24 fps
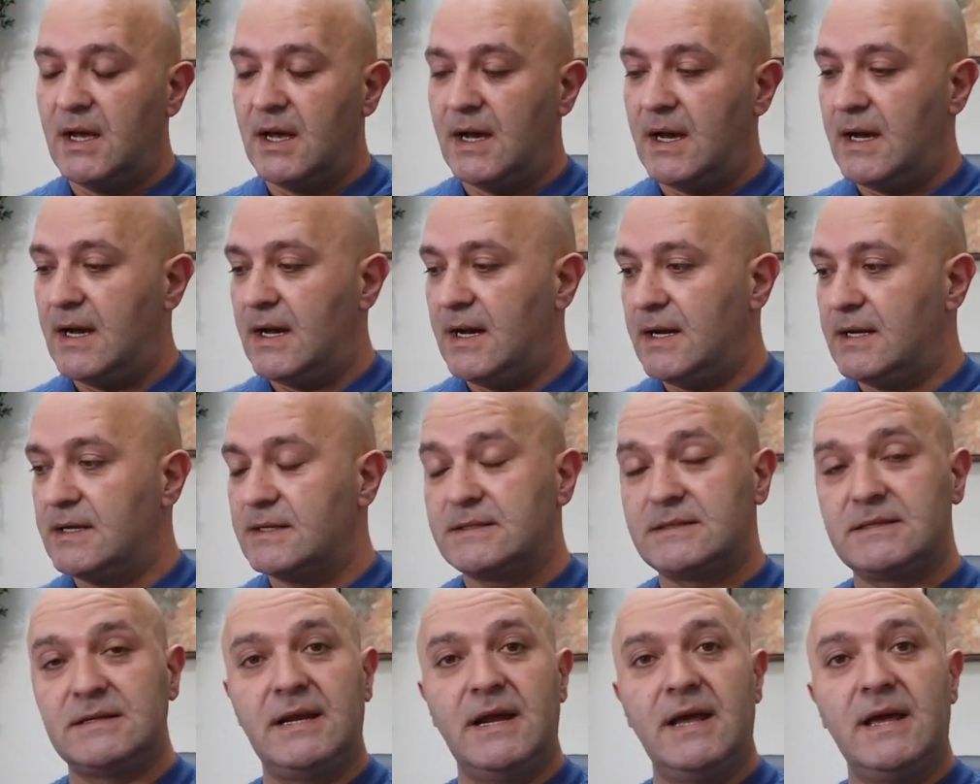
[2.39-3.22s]

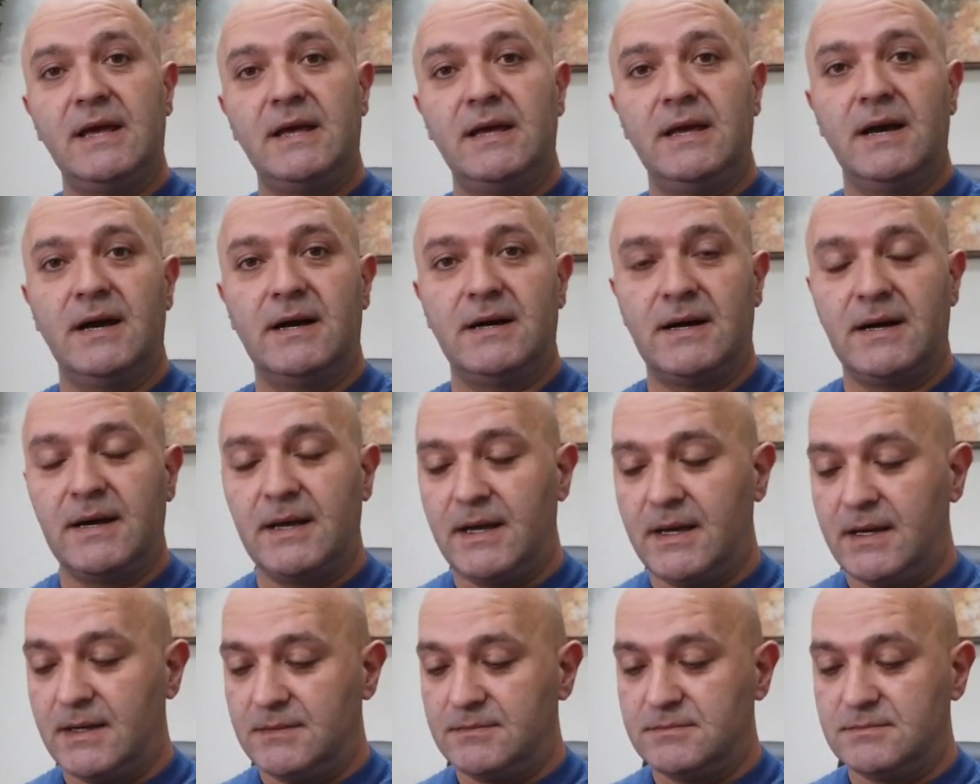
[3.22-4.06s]
Today
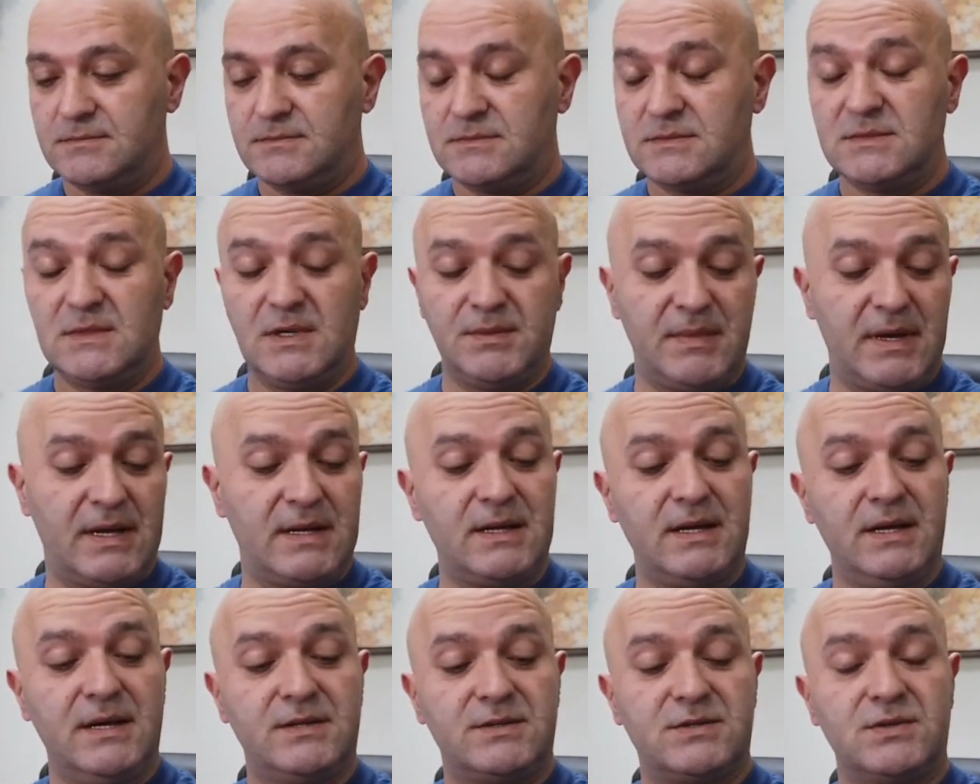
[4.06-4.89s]

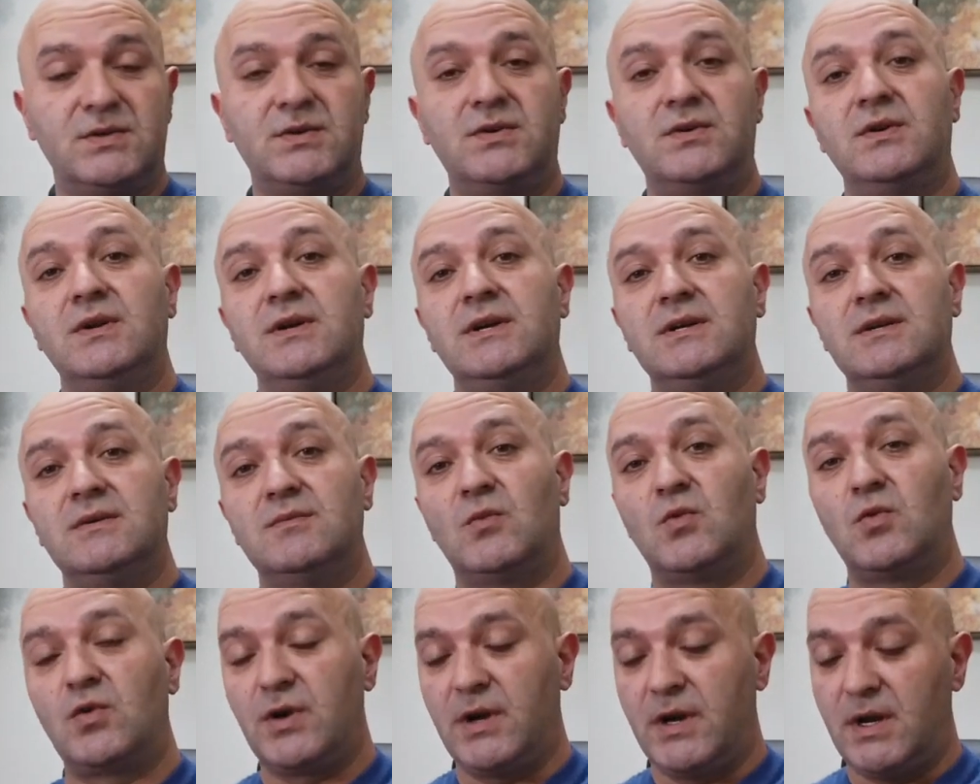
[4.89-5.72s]
man, it's early in the
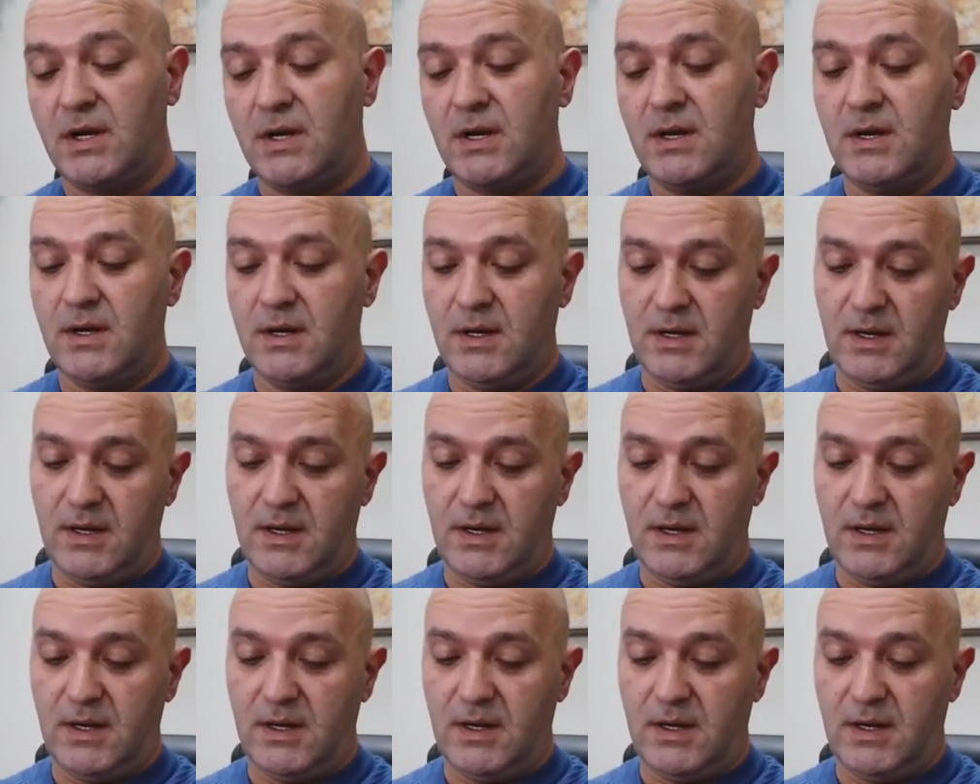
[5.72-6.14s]
morning